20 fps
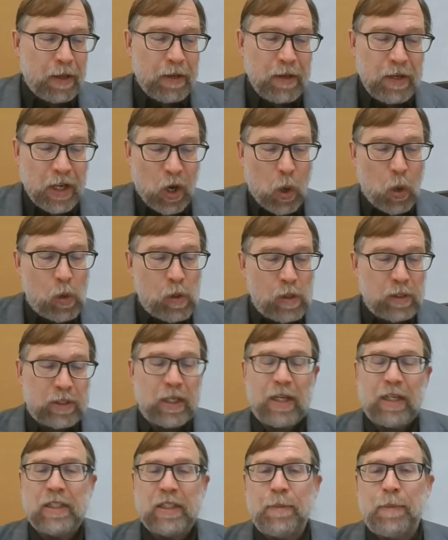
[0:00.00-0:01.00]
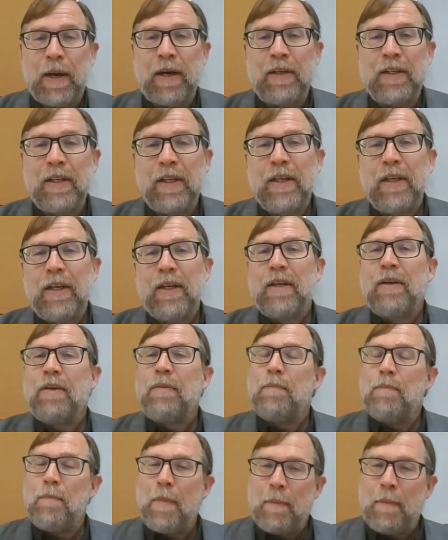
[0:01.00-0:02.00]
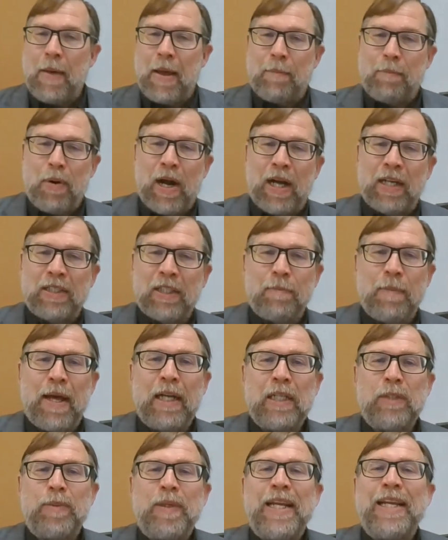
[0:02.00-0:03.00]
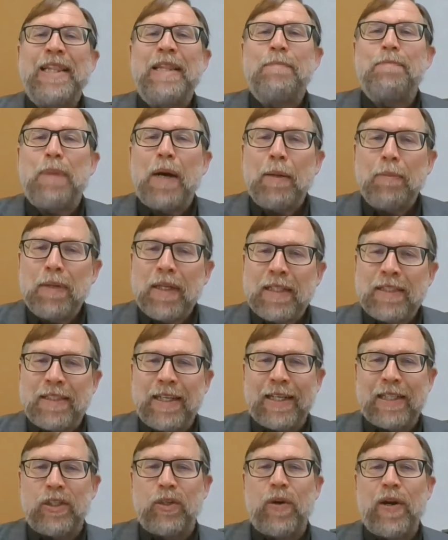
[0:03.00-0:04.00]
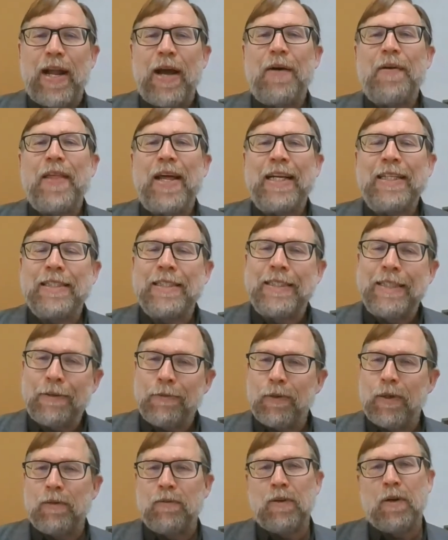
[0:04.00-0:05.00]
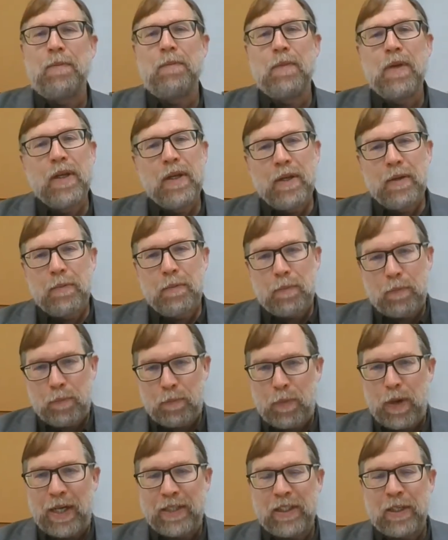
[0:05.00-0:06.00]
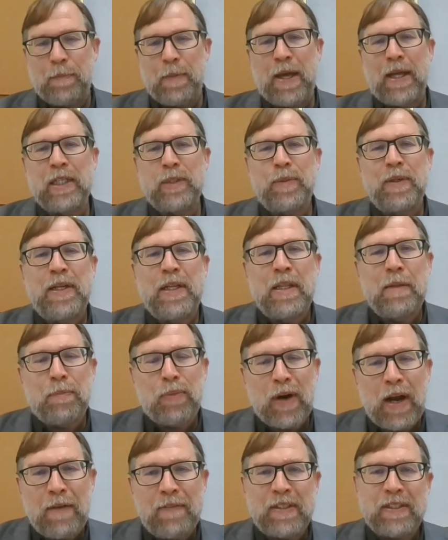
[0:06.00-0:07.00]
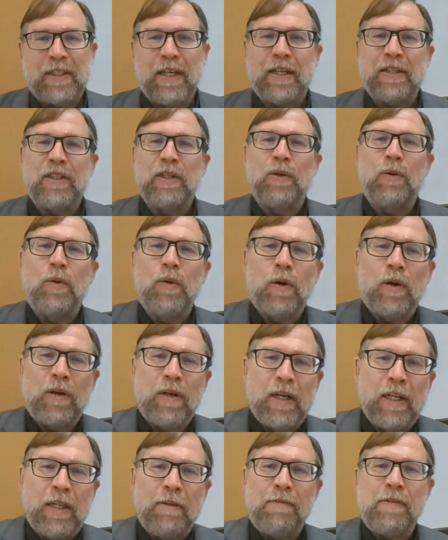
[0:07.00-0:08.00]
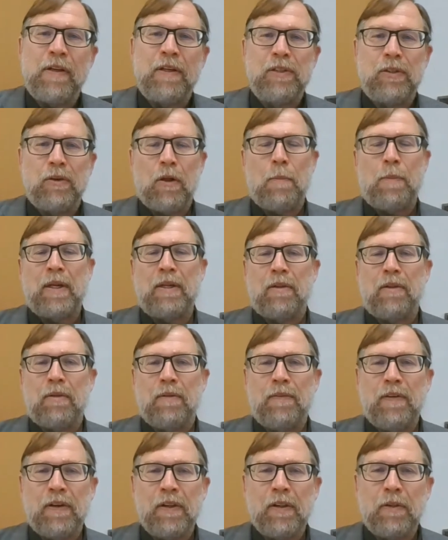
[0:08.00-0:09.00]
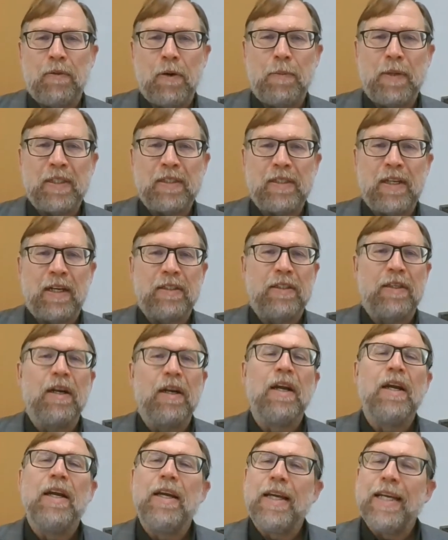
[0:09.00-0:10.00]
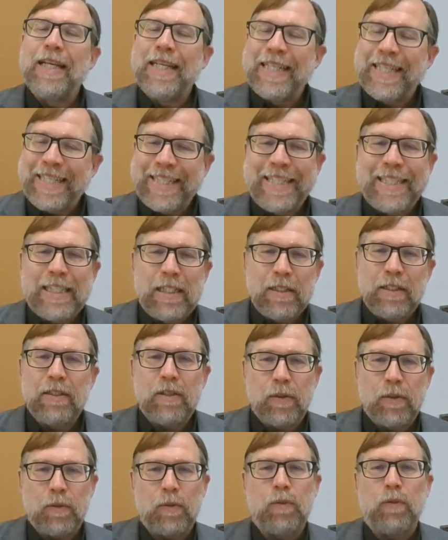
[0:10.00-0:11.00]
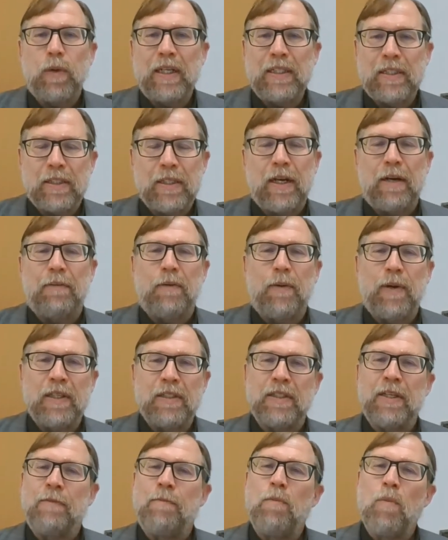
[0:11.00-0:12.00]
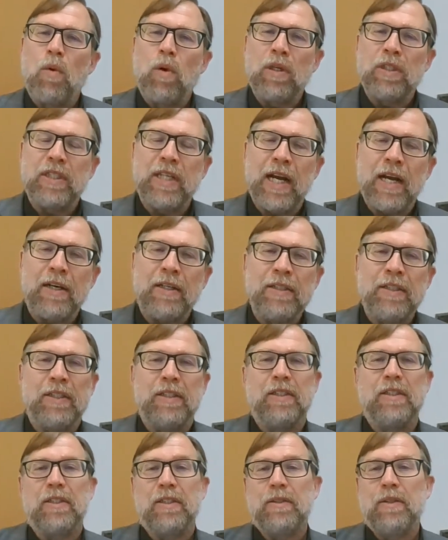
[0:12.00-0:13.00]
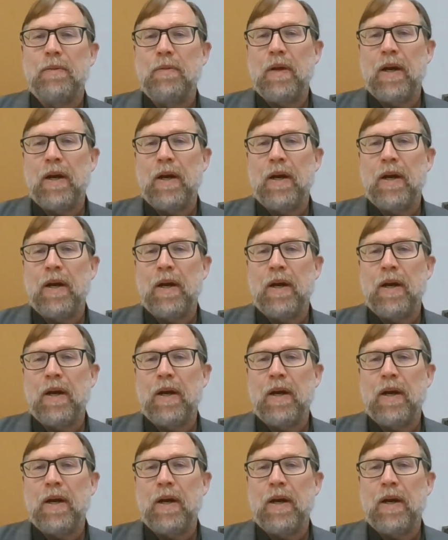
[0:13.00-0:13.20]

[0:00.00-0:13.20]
Nicole talked about project management in the public sector and how that's different from project management in the private sector or in the philanthropic sector. Great stuff. More challenges,